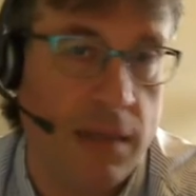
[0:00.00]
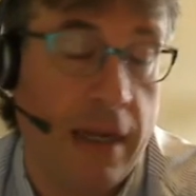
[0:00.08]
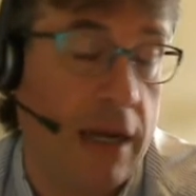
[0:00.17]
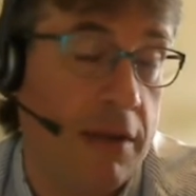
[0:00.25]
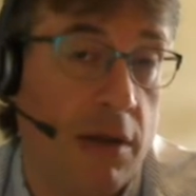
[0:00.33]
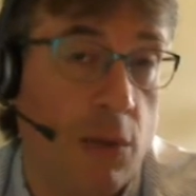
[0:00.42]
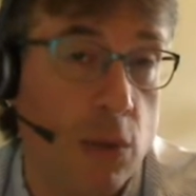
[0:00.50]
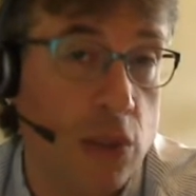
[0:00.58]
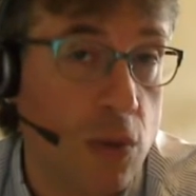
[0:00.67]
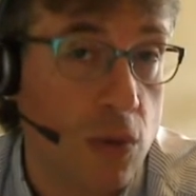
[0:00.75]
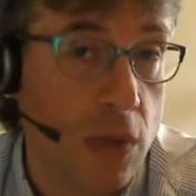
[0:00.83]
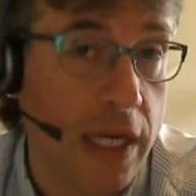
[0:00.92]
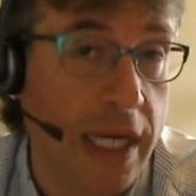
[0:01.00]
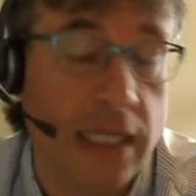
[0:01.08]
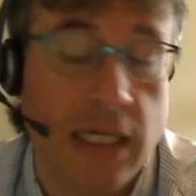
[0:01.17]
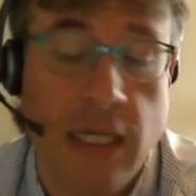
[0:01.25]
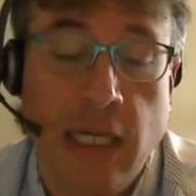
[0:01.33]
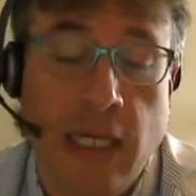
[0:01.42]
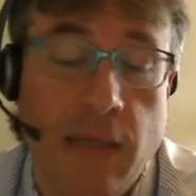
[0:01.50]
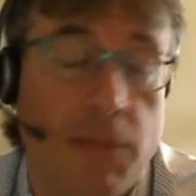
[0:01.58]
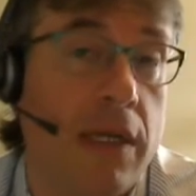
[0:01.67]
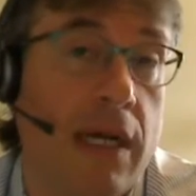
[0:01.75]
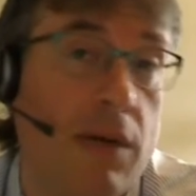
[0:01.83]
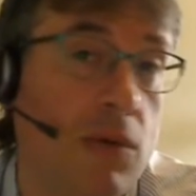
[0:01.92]
I thought it was great,
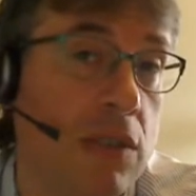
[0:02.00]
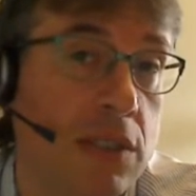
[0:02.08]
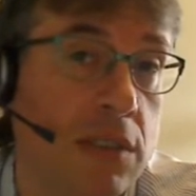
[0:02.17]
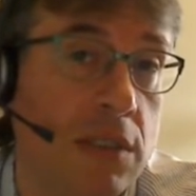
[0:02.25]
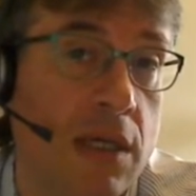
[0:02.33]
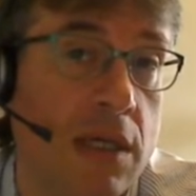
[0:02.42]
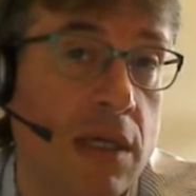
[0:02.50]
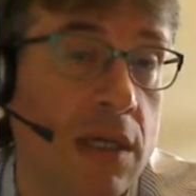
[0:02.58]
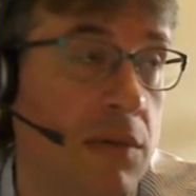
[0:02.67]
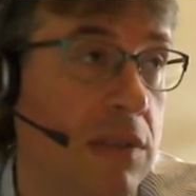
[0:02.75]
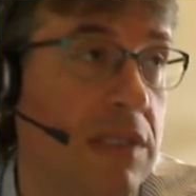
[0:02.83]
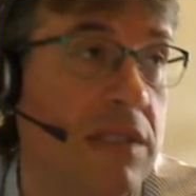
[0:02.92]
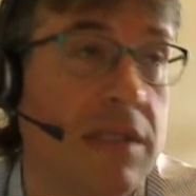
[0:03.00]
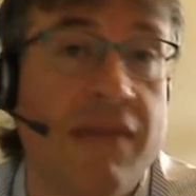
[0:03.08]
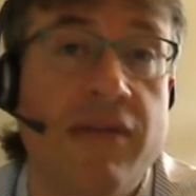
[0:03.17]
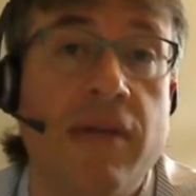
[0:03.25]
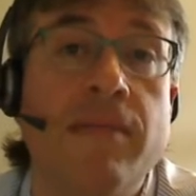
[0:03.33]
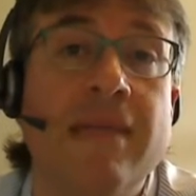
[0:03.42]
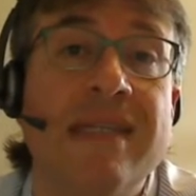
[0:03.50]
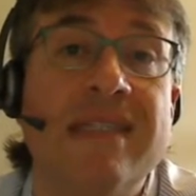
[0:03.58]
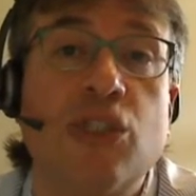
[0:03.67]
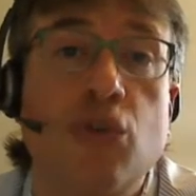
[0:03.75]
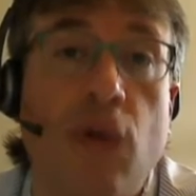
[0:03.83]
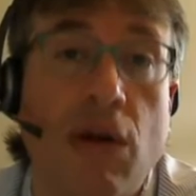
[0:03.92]
but I was giving him
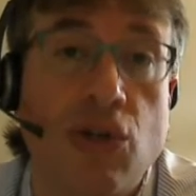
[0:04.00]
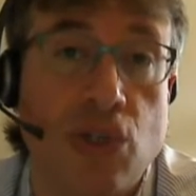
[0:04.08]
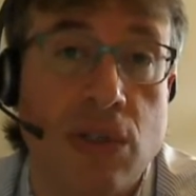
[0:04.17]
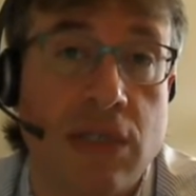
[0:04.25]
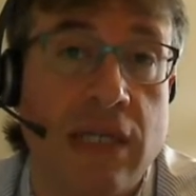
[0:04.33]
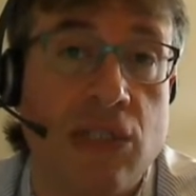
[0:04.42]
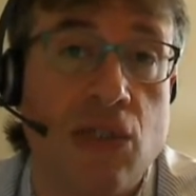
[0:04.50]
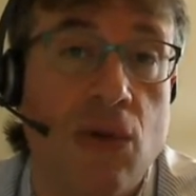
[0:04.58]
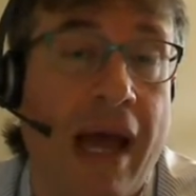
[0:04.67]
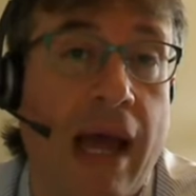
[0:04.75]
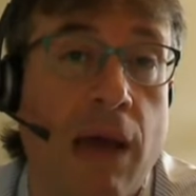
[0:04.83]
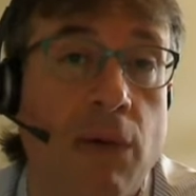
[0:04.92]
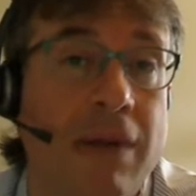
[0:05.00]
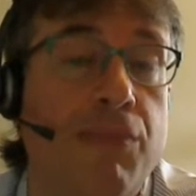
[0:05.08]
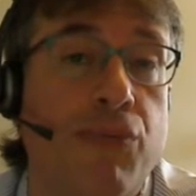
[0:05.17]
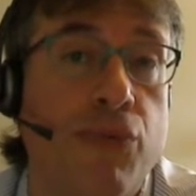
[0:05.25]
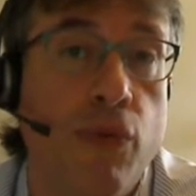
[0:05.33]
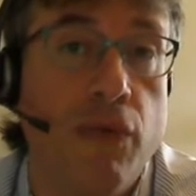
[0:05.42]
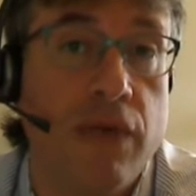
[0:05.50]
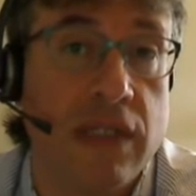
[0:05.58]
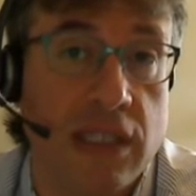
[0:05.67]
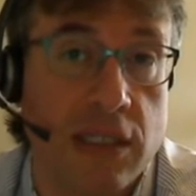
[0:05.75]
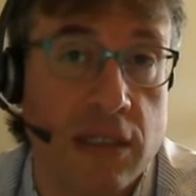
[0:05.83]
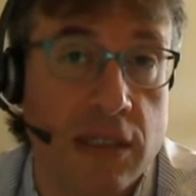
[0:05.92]
instructions as to how improve his
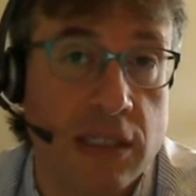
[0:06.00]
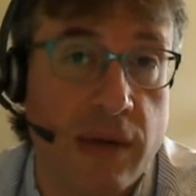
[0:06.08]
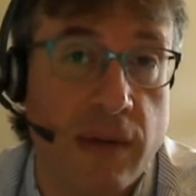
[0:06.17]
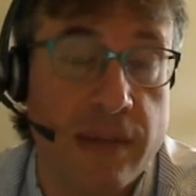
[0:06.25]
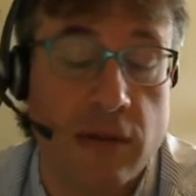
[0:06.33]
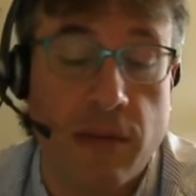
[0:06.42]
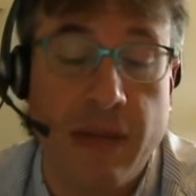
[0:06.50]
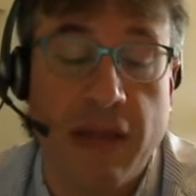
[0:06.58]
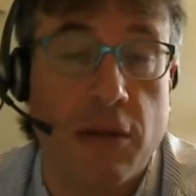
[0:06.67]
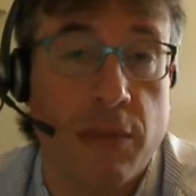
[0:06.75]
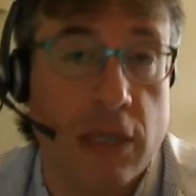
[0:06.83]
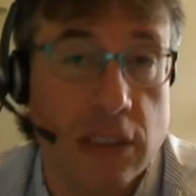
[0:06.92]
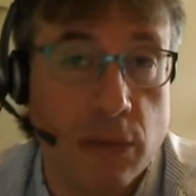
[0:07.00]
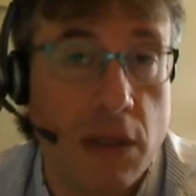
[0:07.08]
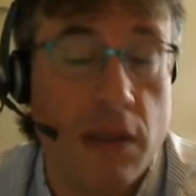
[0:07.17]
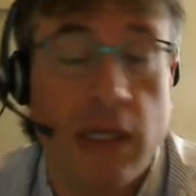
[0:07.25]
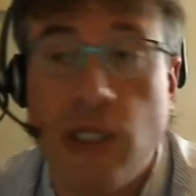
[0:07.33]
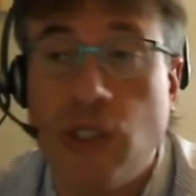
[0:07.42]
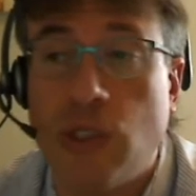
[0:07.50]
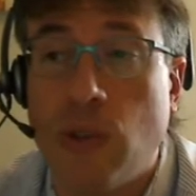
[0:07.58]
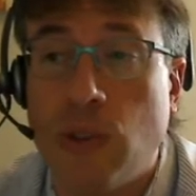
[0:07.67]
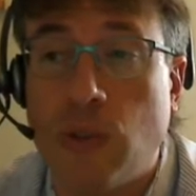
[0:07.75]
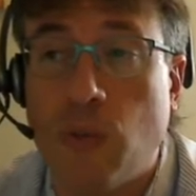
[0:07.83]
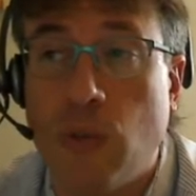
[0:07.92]
experimental method, because one of the
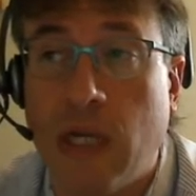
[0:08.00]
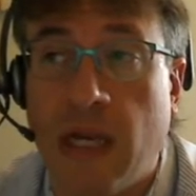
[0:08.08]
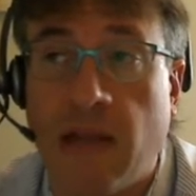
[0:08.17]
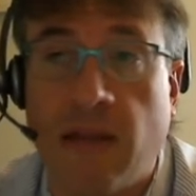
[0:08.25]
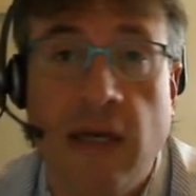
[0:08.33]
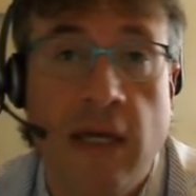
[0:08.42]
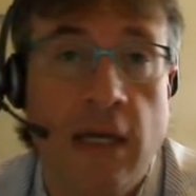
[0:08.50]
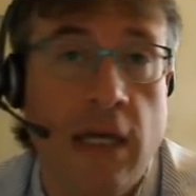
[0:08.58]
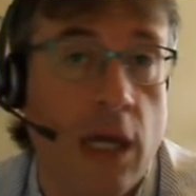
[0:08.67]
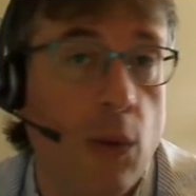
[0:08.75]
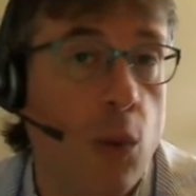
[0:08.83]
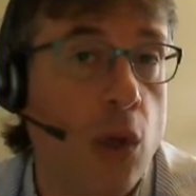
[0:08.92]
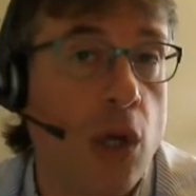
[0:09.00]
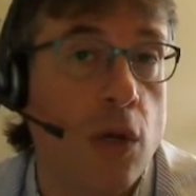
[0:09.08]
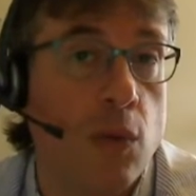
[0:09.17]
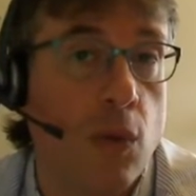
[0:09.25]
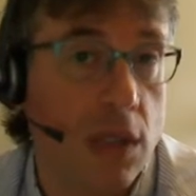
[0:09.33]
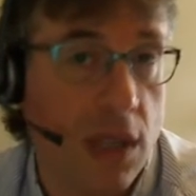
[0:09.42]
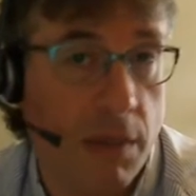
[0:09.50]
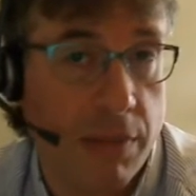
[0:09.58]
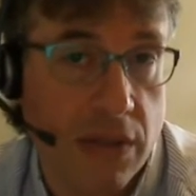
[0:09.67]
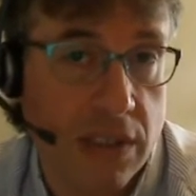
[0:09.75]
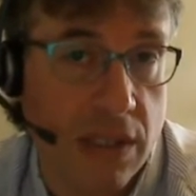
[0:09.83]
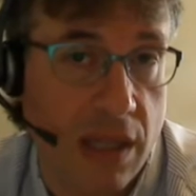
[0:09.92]
issues with a one-on-one
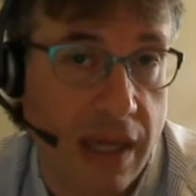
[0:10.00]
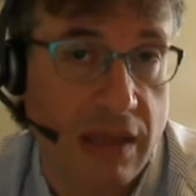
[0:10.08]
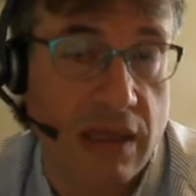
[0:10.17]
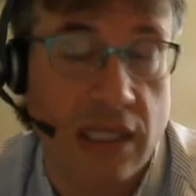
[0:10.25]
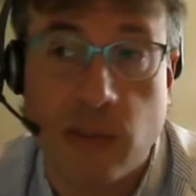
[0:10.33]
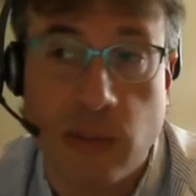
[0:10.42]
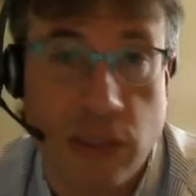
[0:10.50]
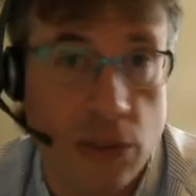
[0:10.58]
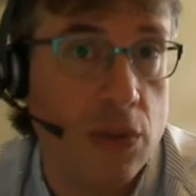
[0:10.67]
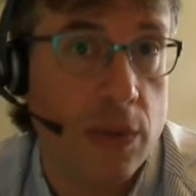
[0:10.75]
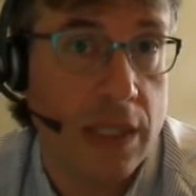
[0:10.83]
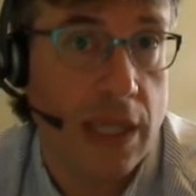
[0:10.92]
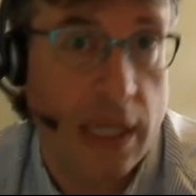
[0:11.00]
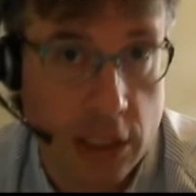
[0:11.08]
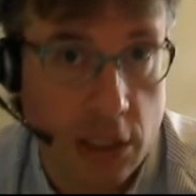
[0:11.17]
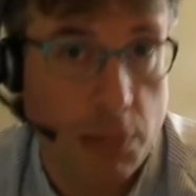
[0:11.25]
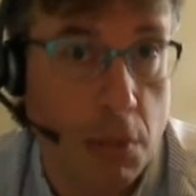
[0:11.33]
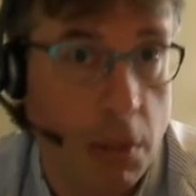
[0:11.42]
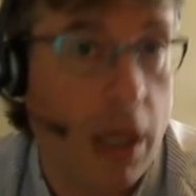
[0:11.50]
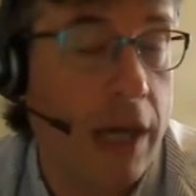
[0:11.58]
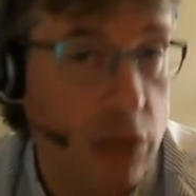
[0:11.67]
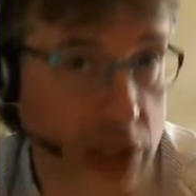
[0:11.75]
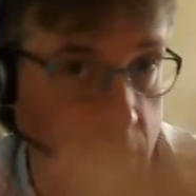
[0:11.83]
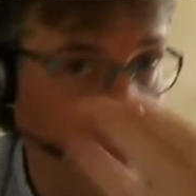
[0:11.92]
comparison like this, when you're doing like a double blind,
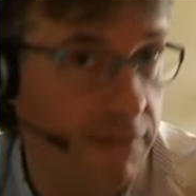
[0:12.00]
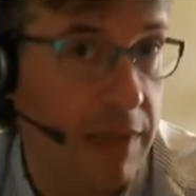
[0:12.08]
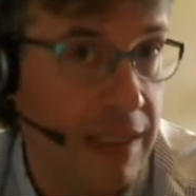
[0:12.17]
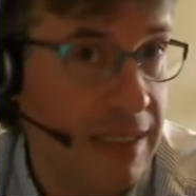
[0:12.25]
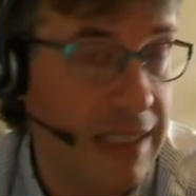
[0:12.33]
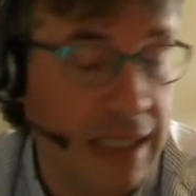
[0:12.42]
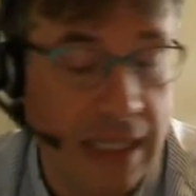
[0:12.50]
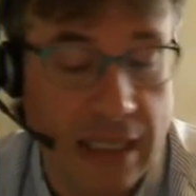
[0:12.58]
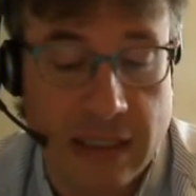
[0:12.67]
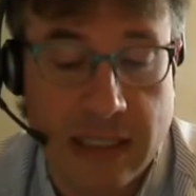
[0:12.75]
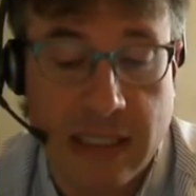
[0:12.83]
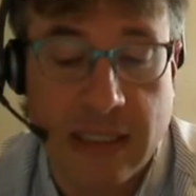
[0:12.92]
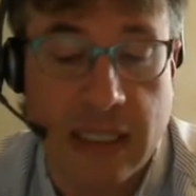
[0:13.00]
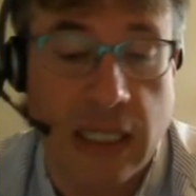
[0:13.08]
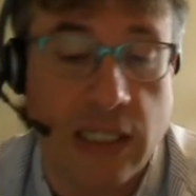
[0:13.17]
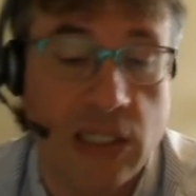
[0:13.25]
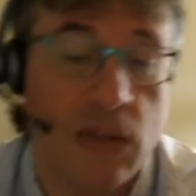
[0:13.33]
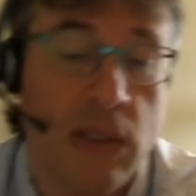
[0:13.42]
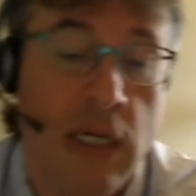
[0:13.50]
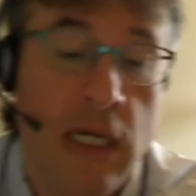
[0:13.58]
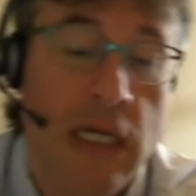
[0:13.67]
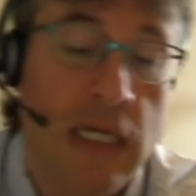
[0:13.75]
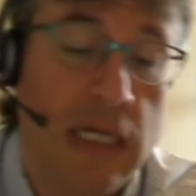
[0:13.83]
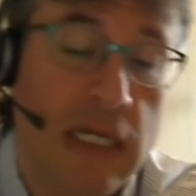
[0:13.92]
which I've been insisting into,
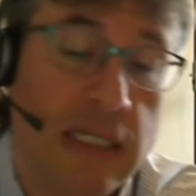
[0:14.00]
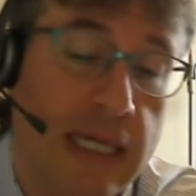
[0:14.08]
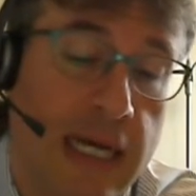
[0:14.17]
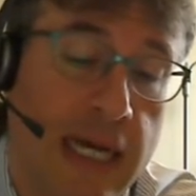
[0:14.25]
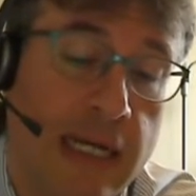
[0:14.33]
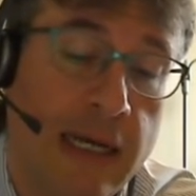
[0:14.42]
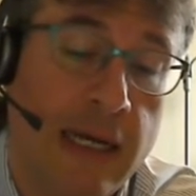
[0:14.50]
is that